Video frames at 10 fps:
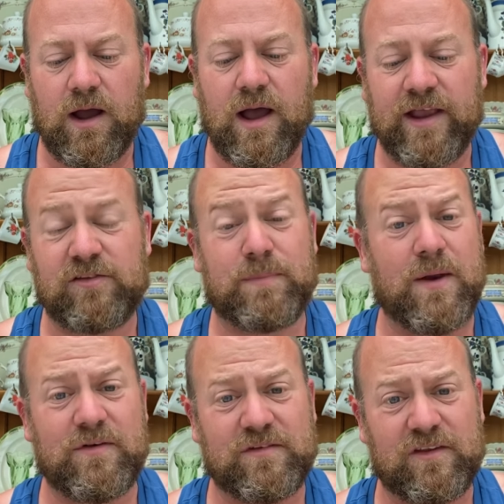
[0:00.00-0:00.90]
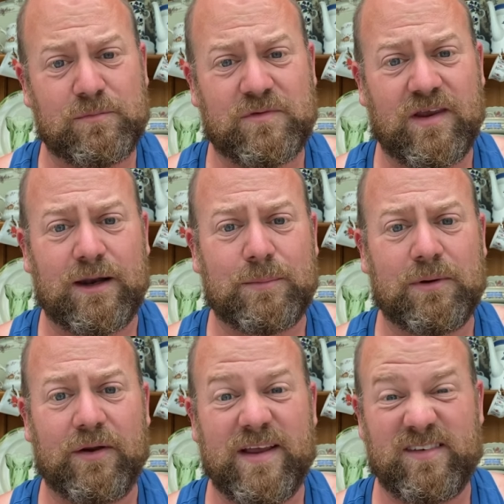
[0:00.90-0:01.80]
experience of this particular
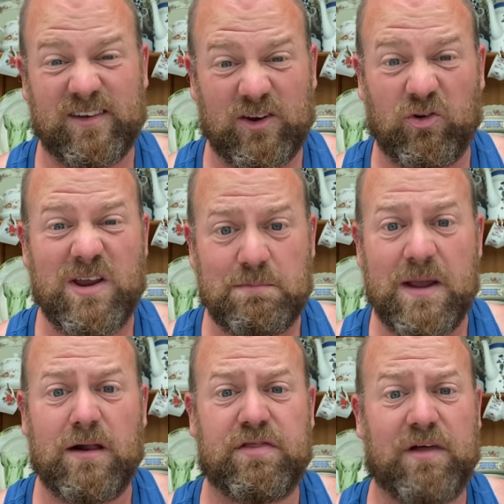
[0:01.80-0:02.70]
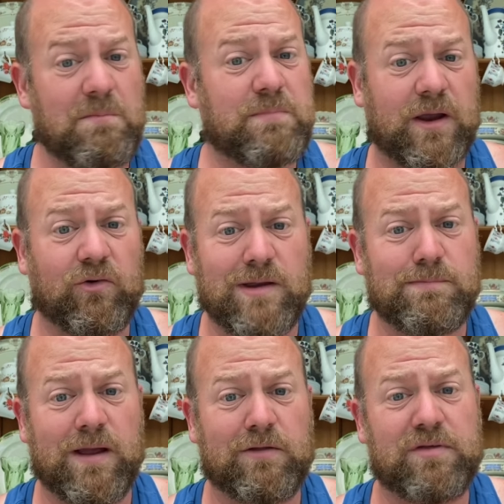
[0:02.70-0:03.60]
plant is it's a great big thumping
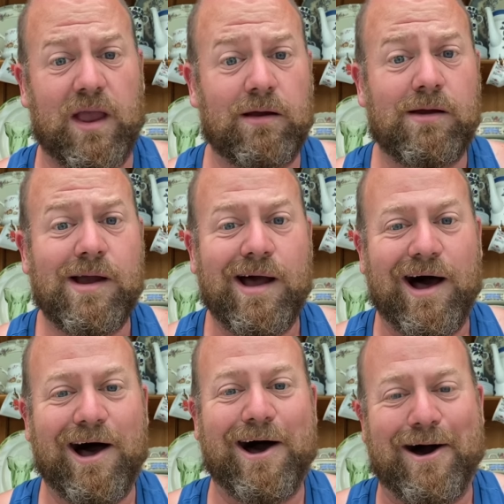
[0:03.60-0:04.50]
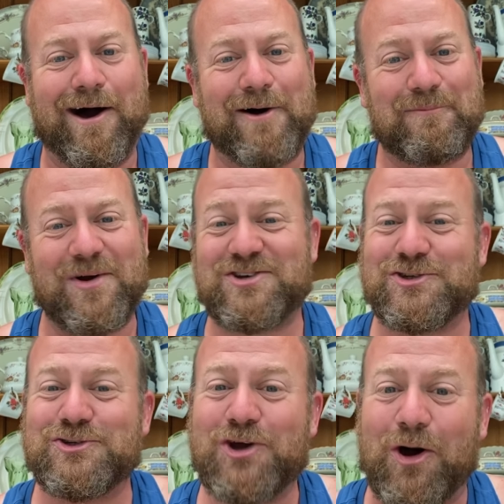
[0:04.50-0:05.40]
great big thing, which
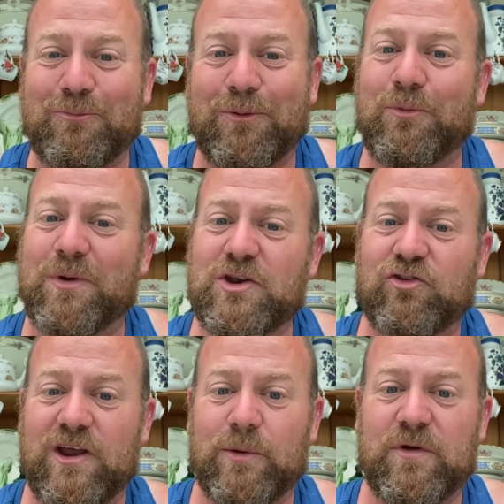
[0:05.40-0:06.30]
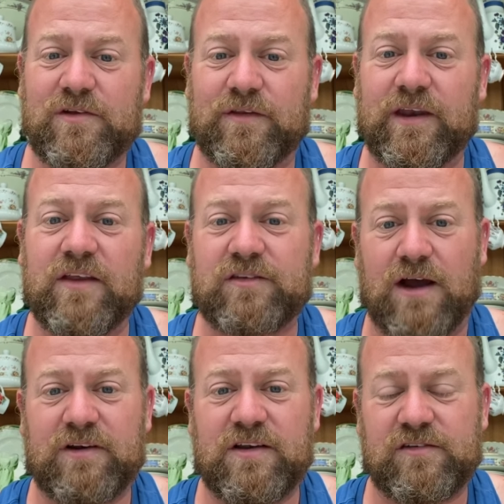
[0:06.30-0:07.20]
is not a problem when you're dealing with something that's
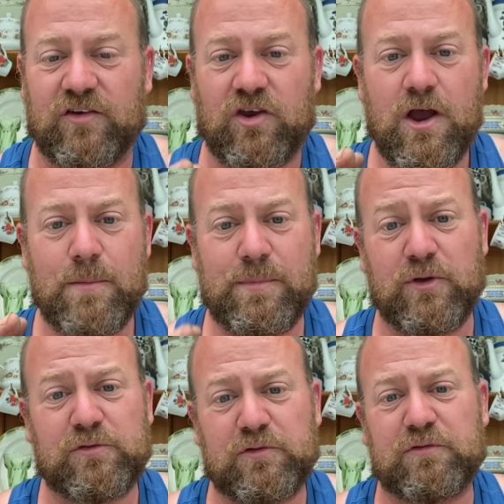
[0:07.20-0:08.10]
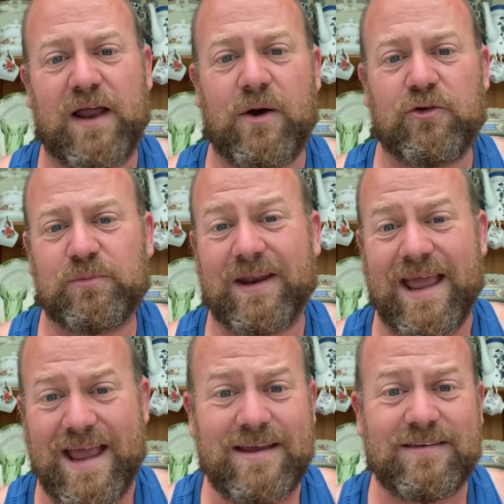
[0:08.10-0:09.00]
covered in such beautiful flowers, but
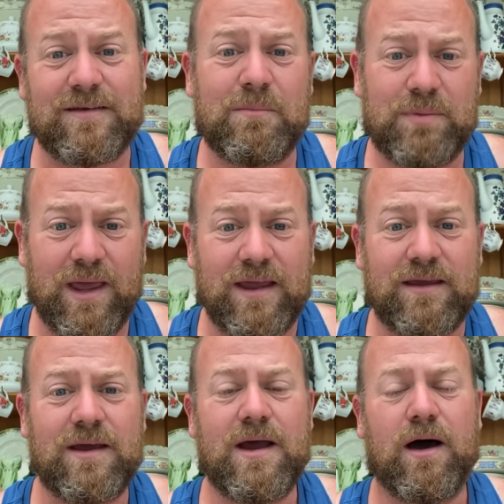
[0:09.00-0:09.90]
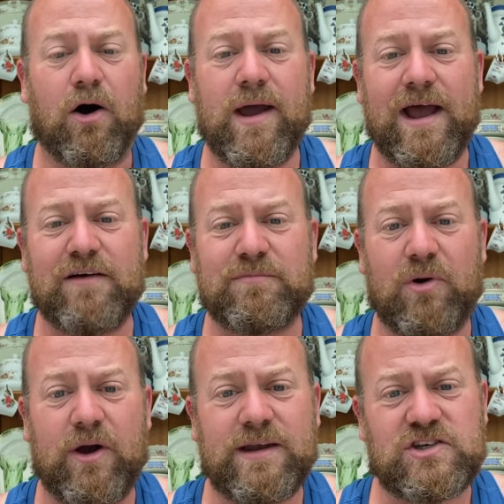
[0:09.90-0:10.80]
it is big. I have
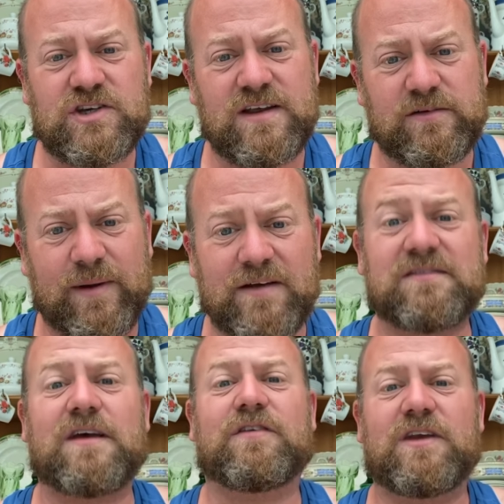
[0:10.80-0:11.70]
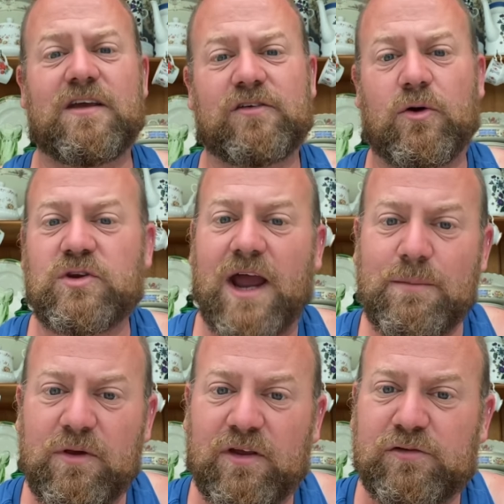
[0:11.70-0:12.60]
mine, she's about 7 years old,
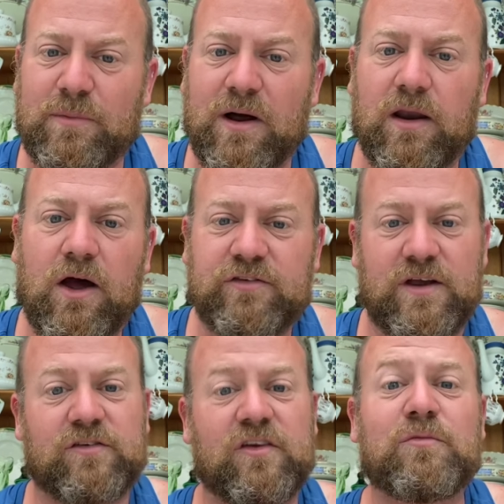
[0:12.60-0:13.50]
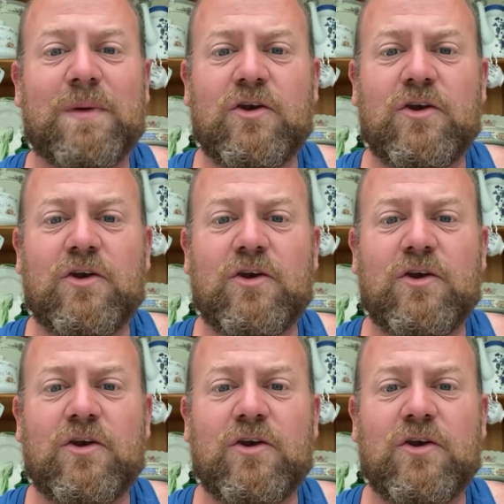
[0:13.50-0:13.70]
came with us from our last house. It's been